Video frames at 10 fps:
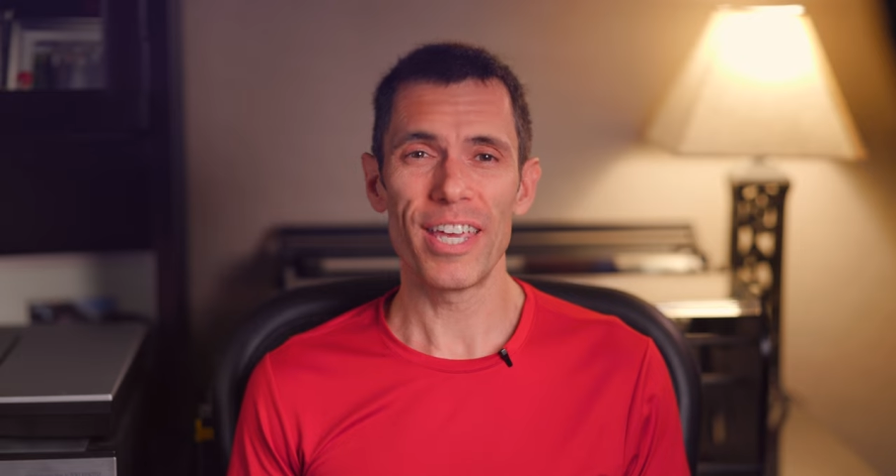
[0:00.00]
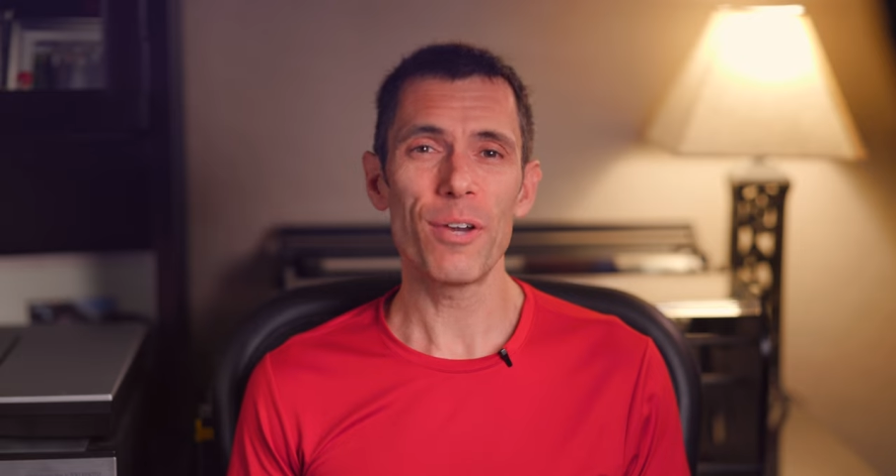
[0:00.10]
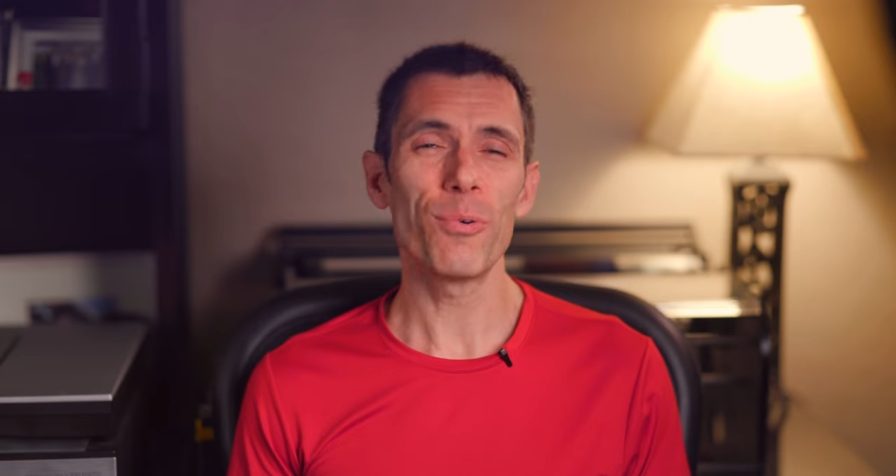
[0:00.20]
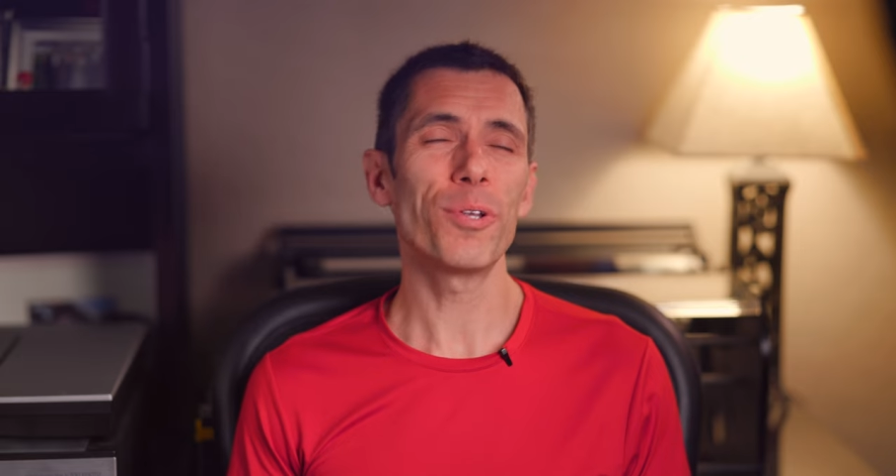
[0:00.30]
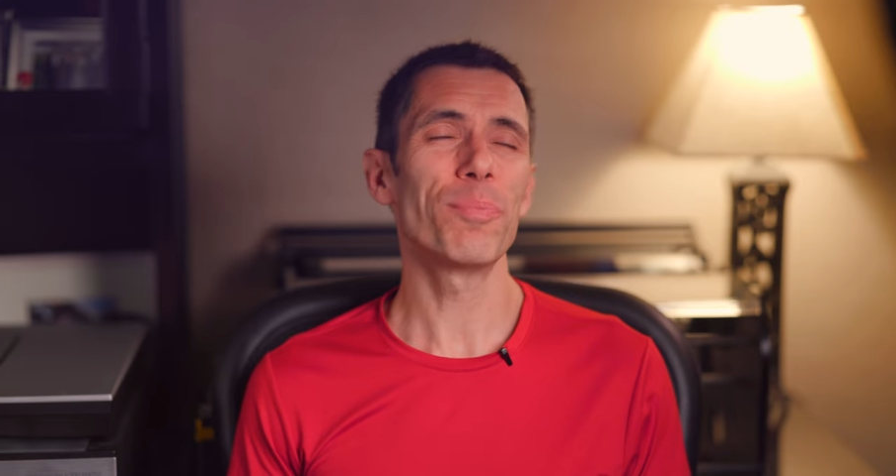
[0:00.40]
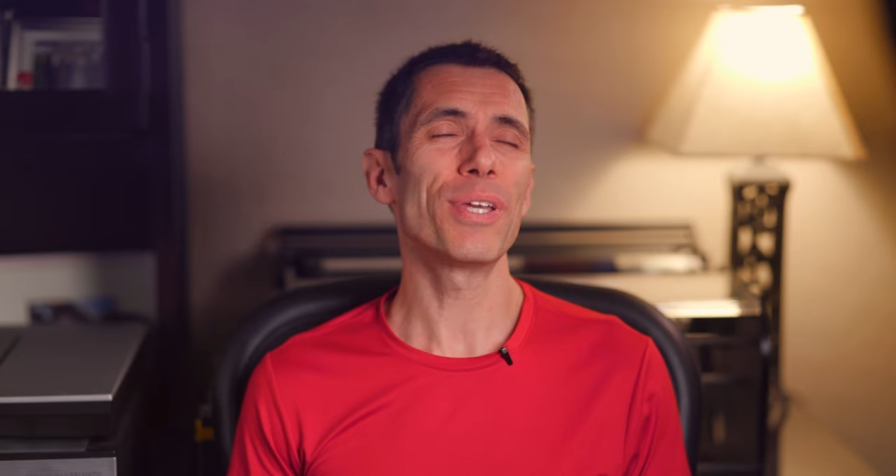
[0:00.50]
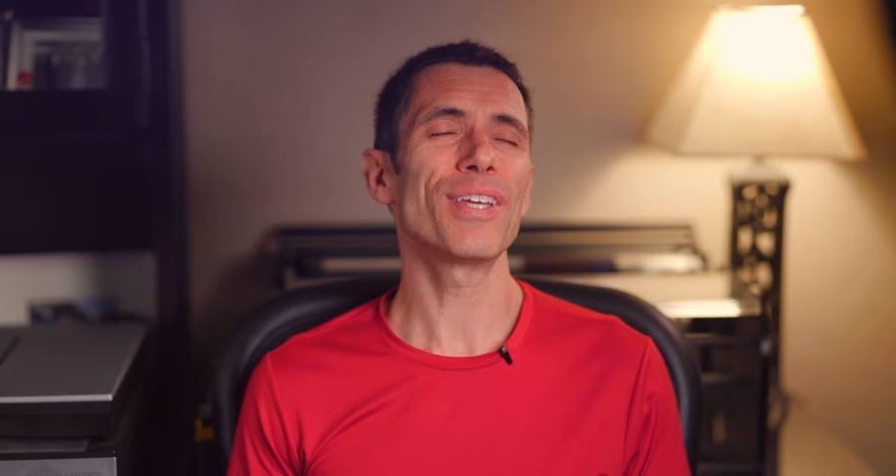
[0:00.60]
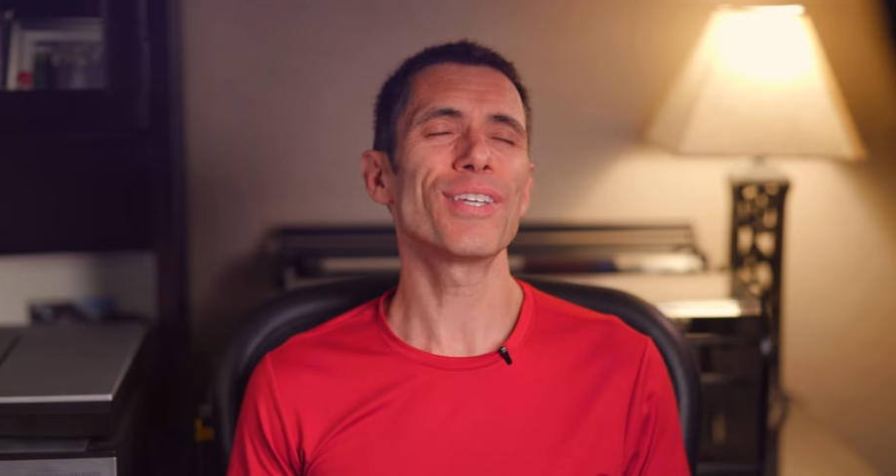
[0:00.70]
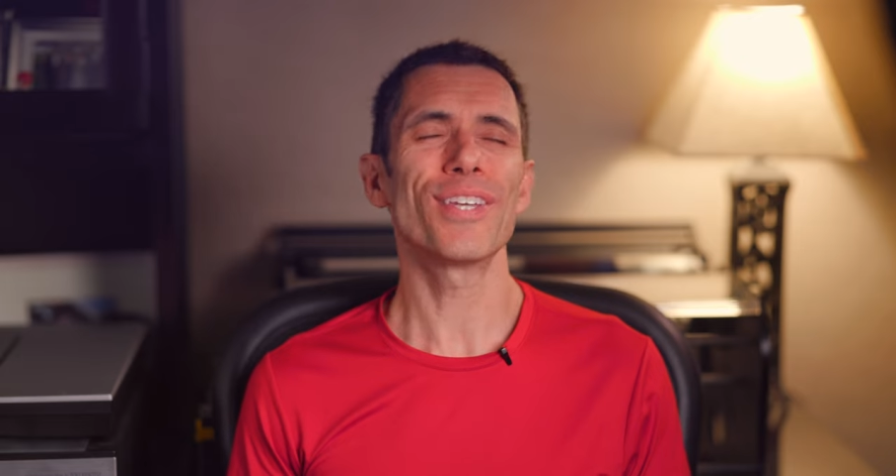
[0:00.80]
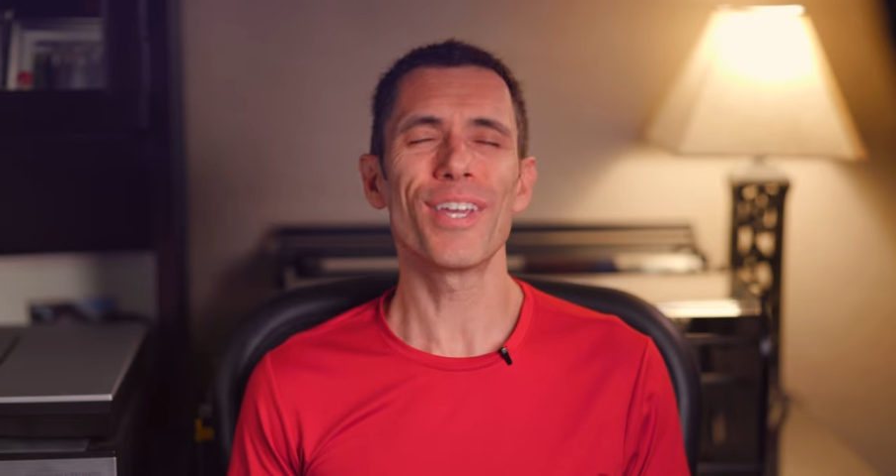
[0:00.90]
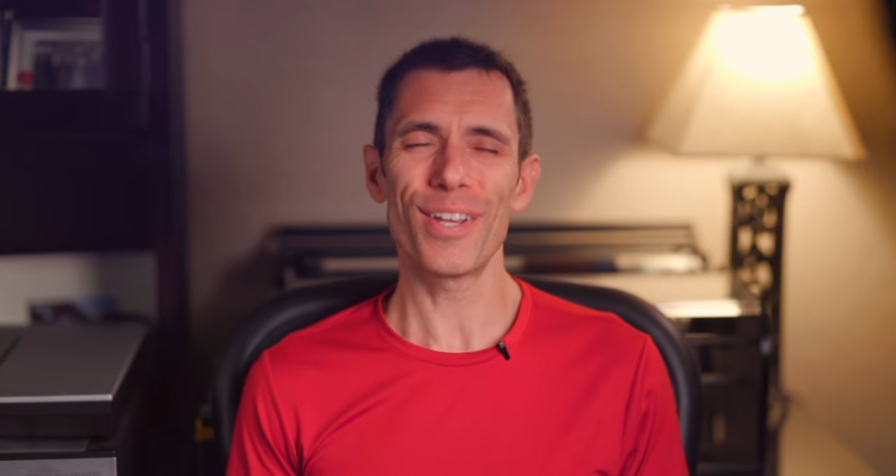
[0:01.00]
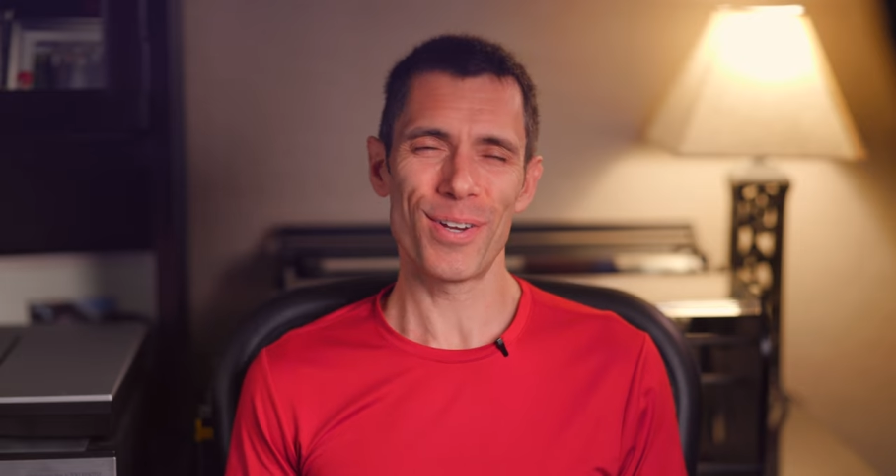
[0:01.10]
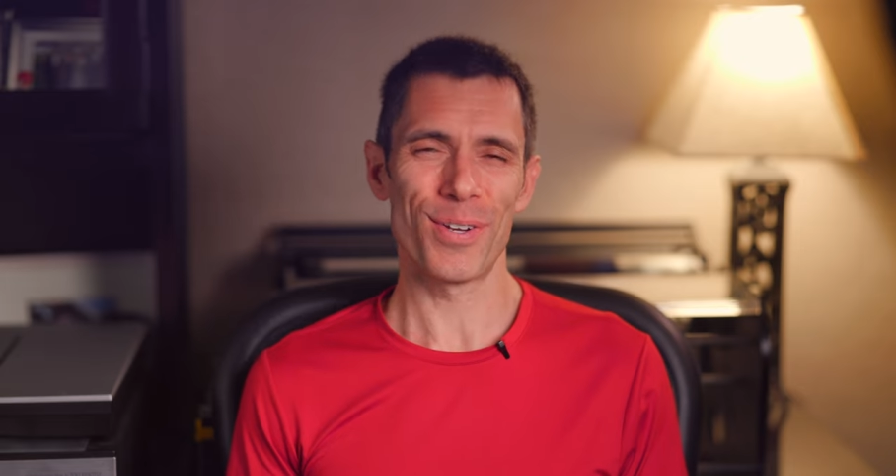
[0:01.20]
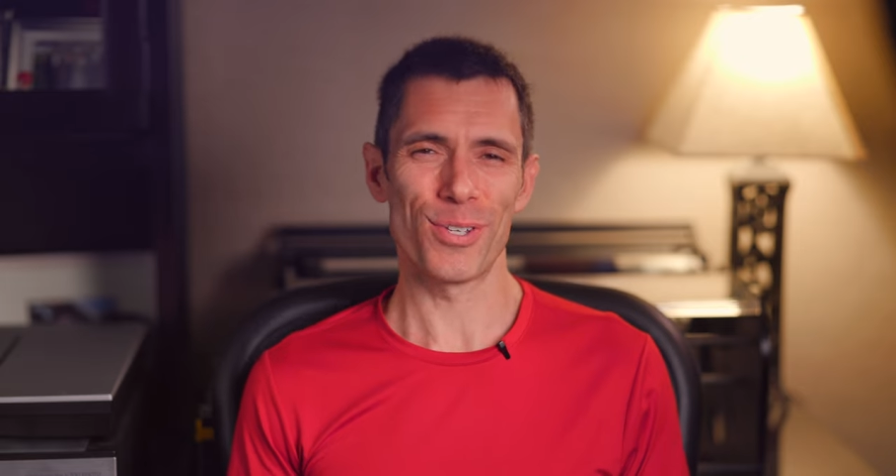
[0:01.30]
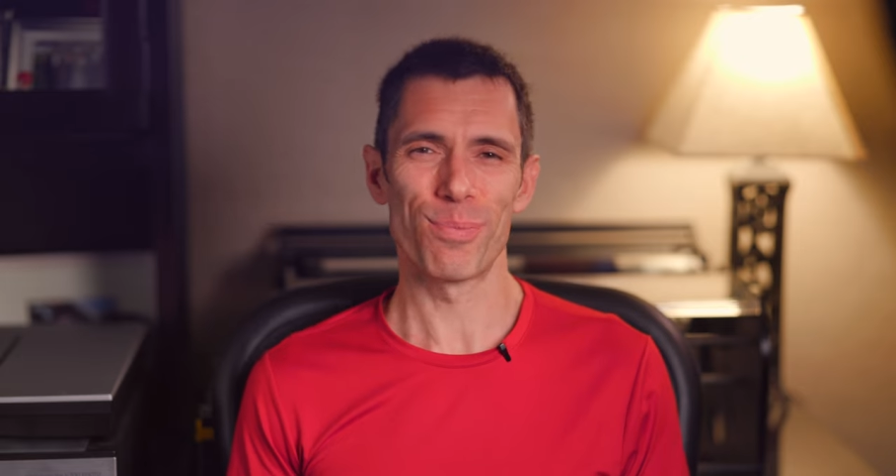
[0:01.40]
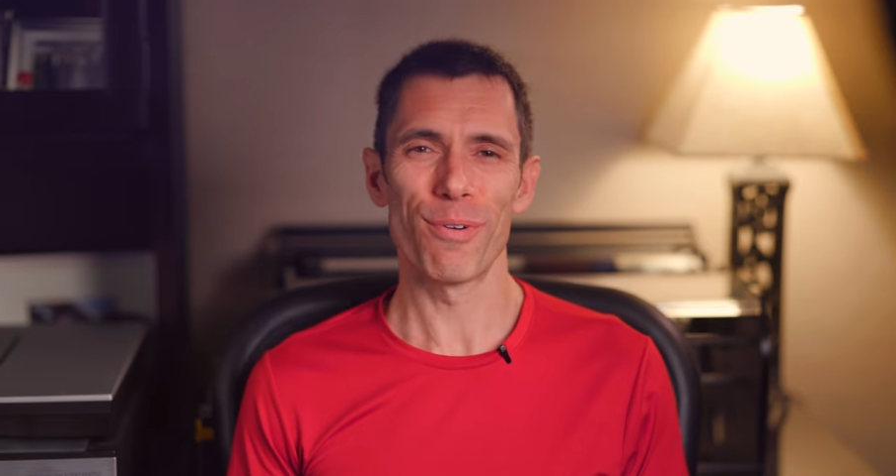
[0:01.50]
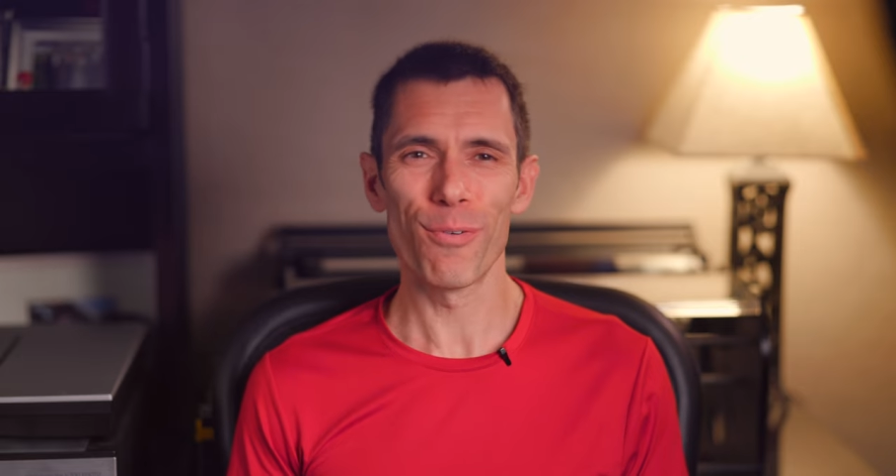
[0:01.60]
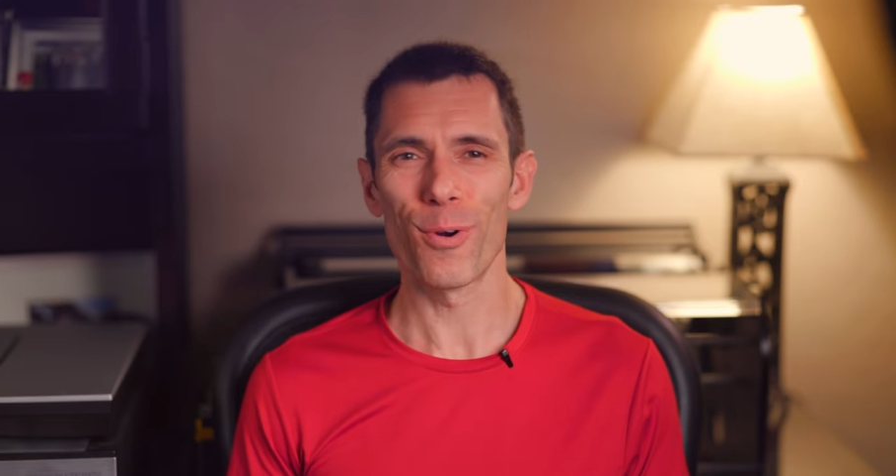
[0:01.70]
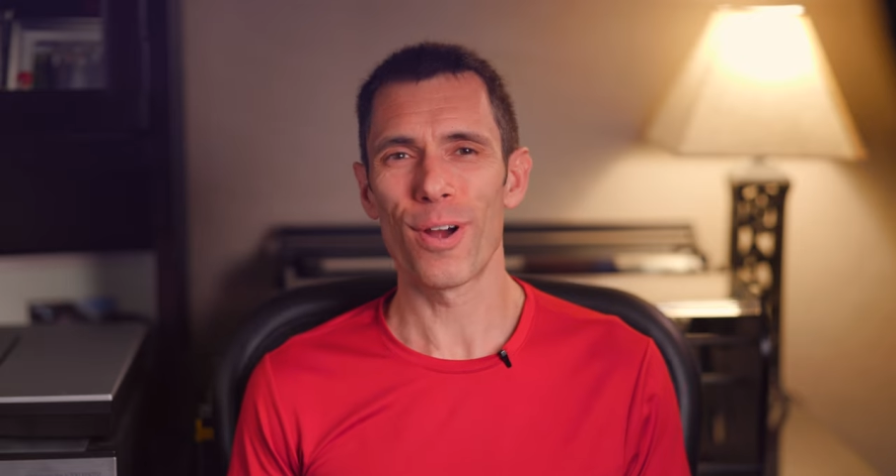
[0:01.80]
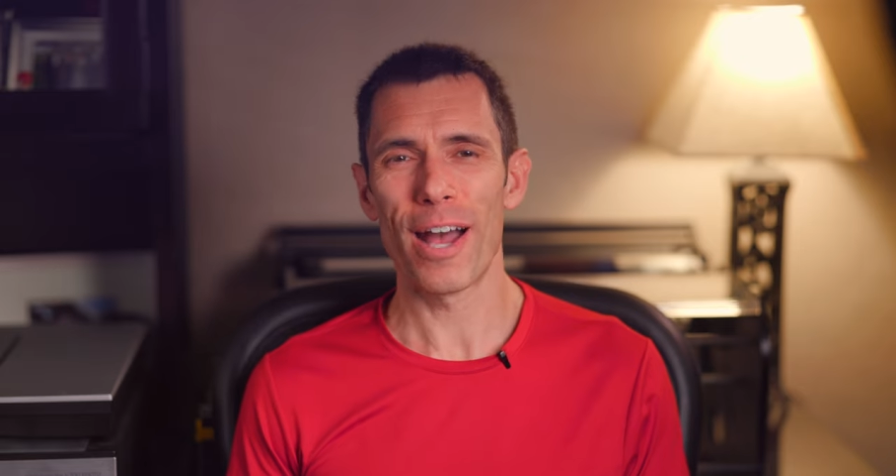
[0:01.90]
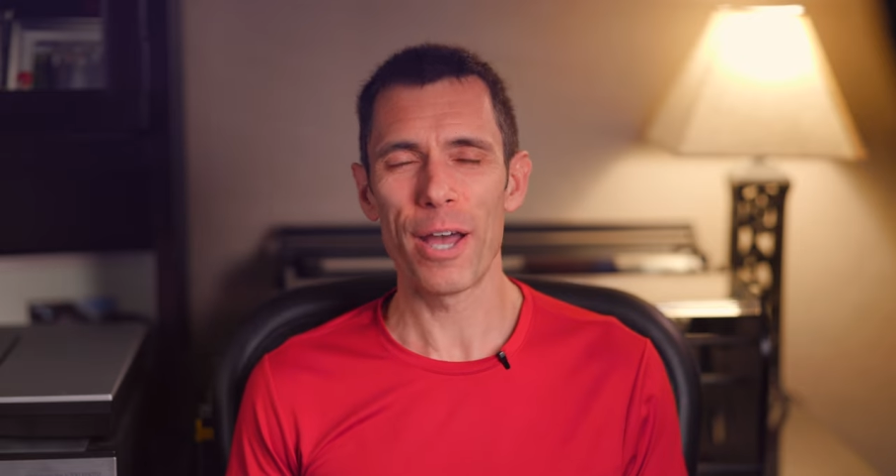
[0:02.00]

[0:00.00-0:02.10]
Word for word: It would be years before